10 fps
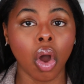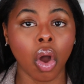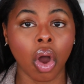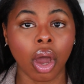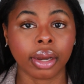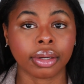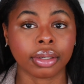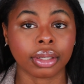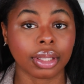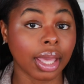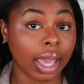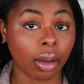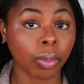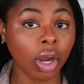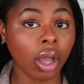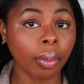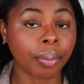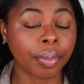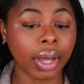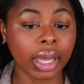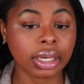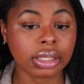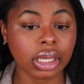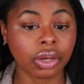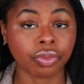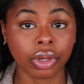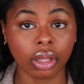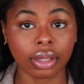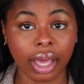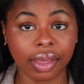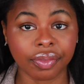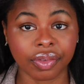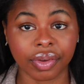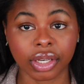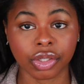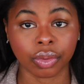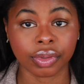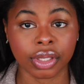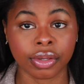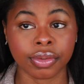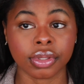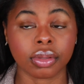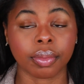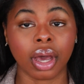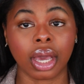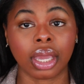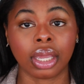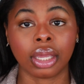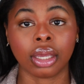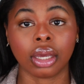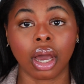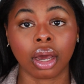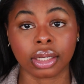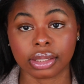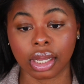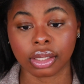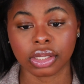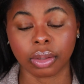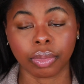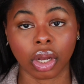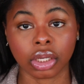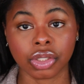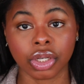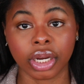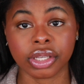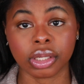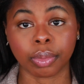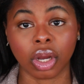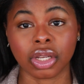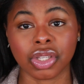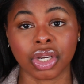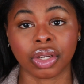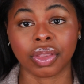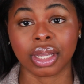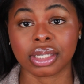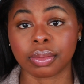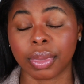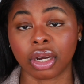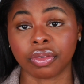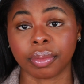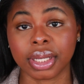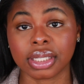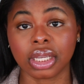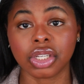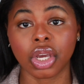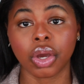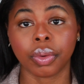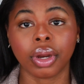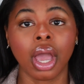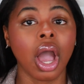on camera, but in real life, if I don't use my Anastasia bronzer, I use a bronzer that's better for my skin tone.